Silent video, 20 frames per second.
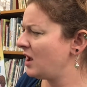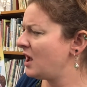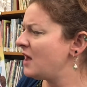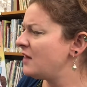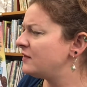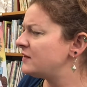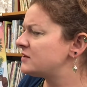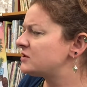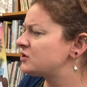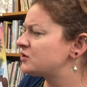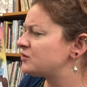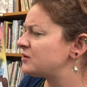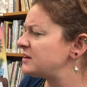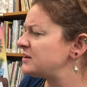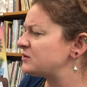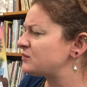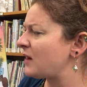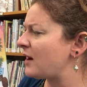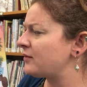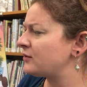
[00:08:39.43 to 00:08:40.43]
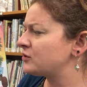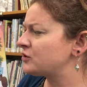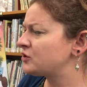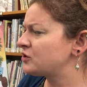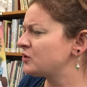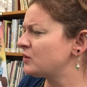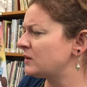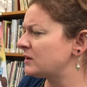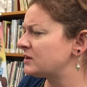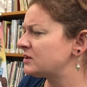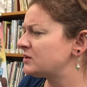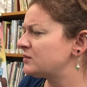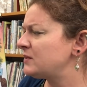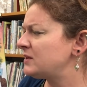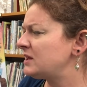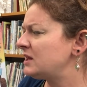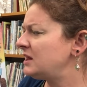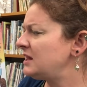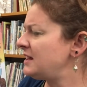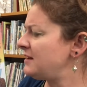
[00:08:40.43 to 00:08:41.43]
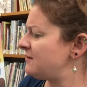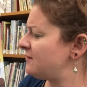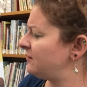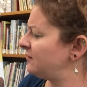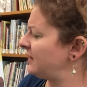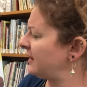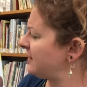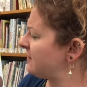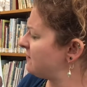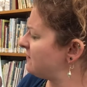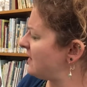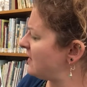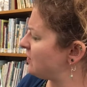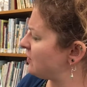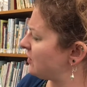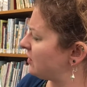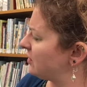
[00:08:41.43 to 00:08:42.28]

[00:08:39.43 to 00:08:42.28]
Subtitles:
This tree's rather short, with a leaf like a feather.